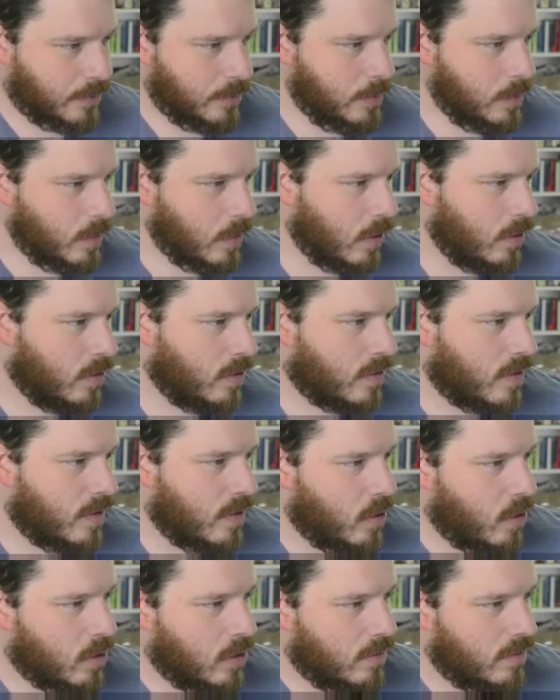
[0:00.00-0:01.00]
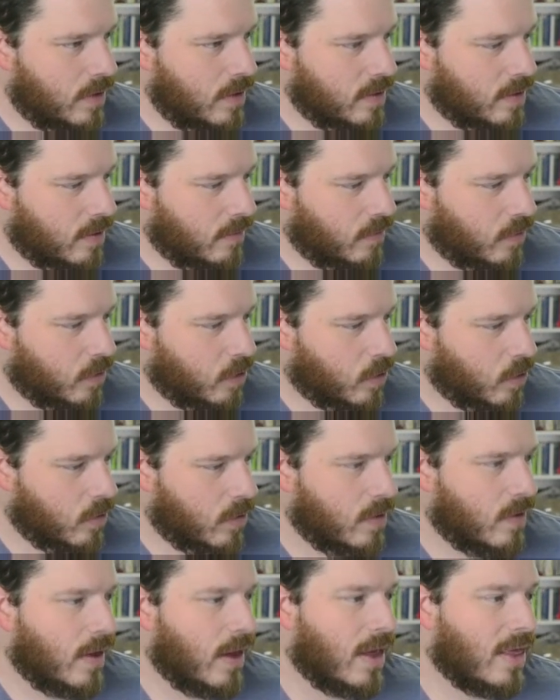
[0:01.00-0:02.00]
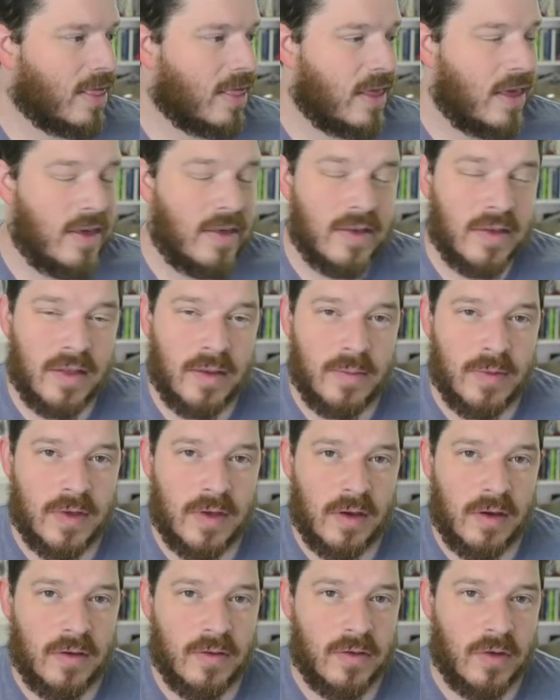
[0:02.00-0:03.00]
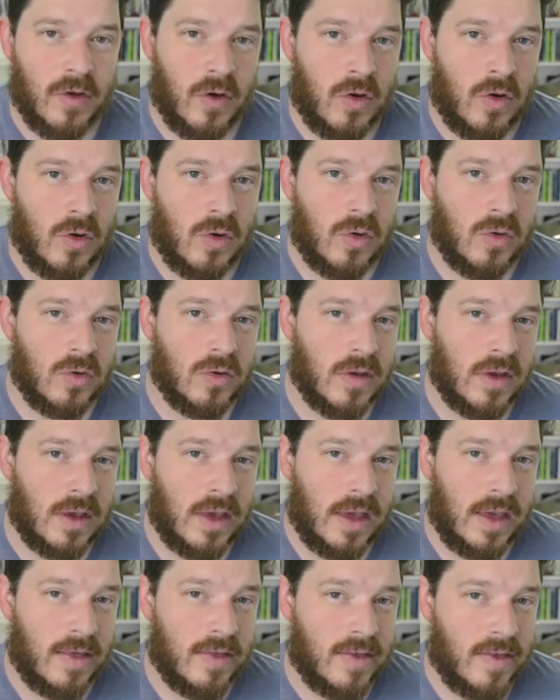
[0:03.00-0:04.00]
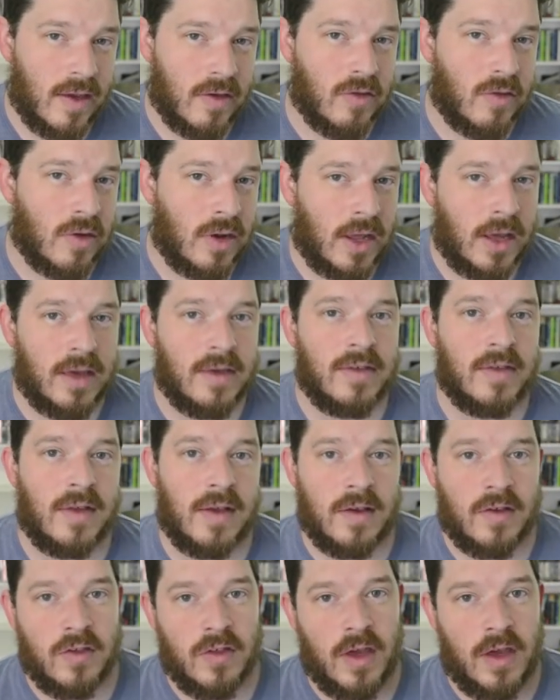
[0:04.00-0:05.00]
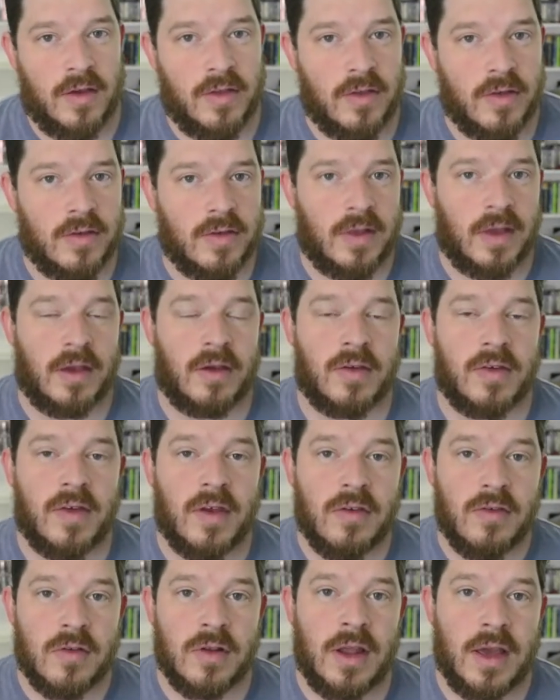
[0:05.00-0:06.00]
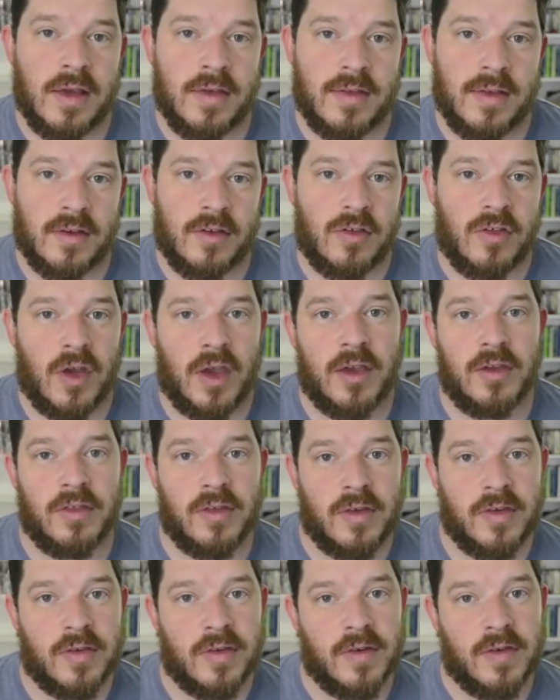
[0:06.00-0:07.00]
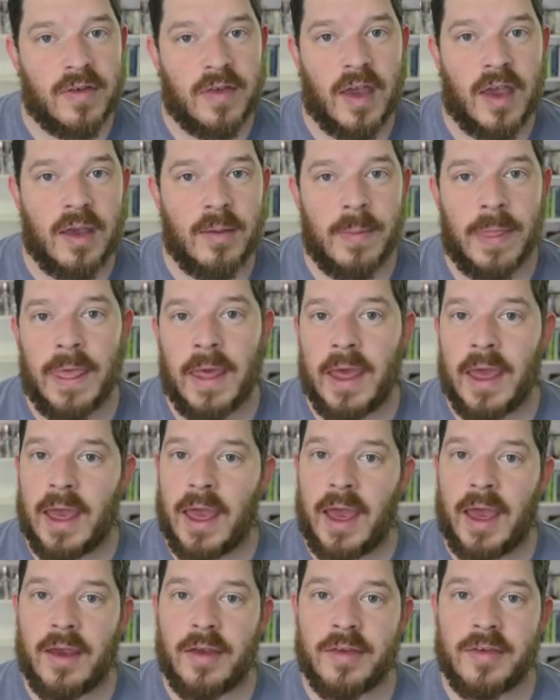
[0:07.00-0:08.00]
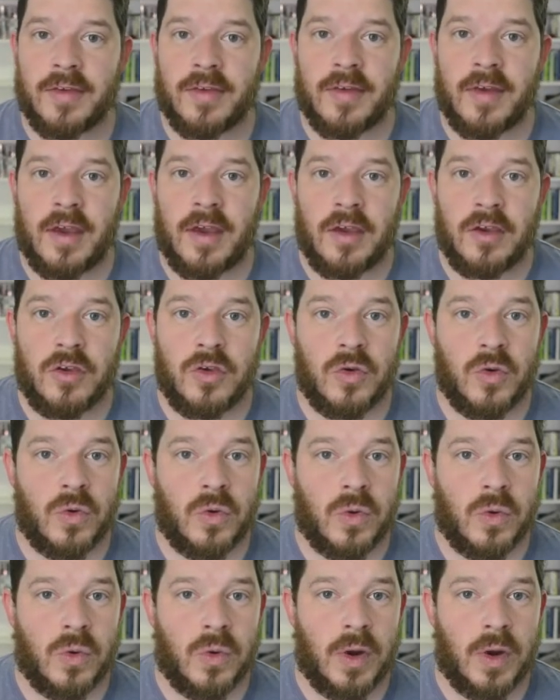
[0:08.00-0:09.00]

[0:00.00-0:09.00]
you see all of these different sources here. These themselves are called centralized exchanges. Now, centralized exchange is the same as your